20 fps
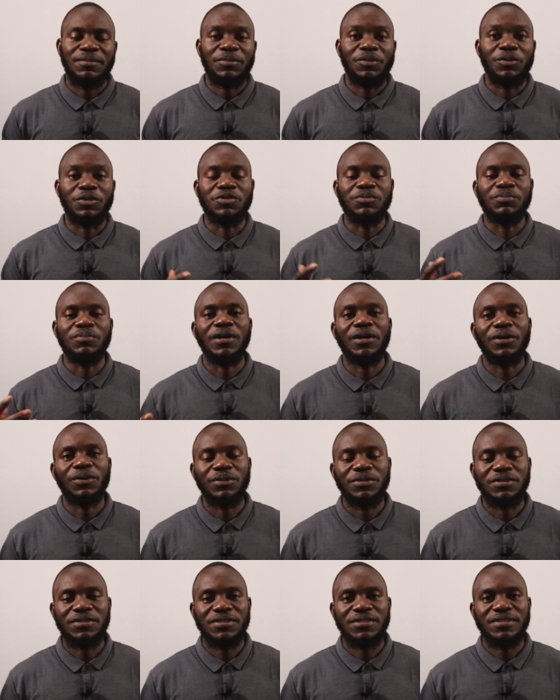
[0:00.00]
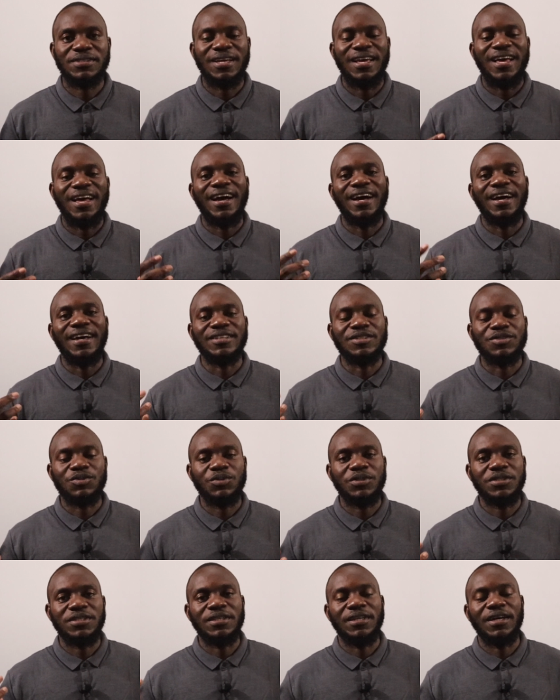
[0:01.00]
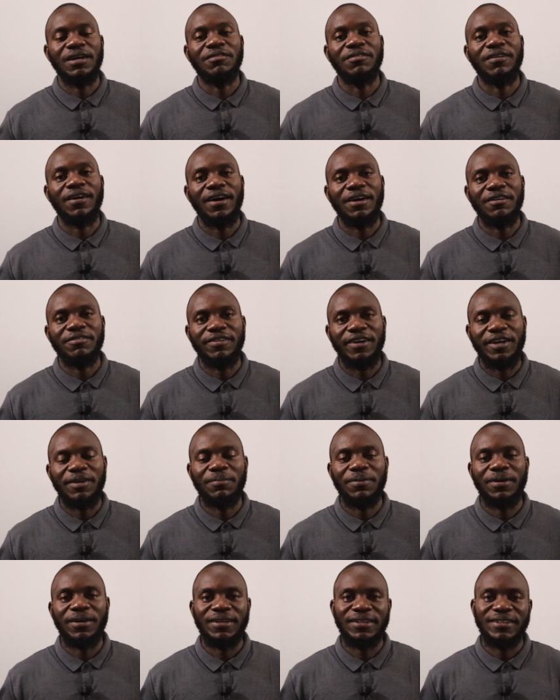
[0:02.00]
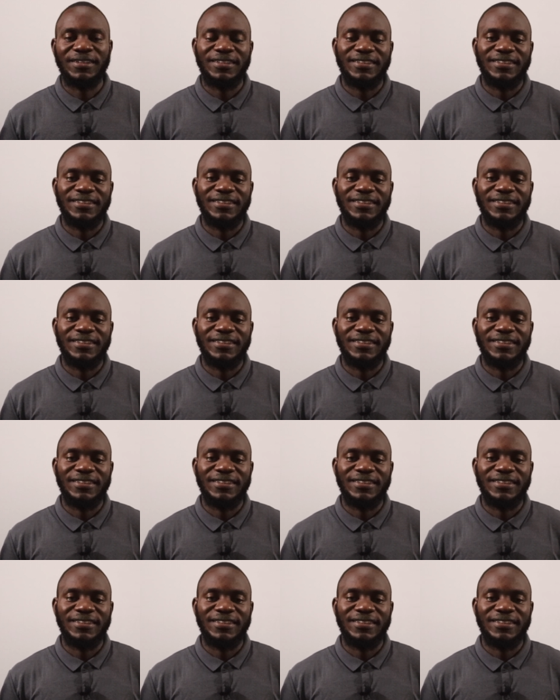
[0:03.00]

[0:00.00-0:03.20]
because mangoes are sweet and have high fiber.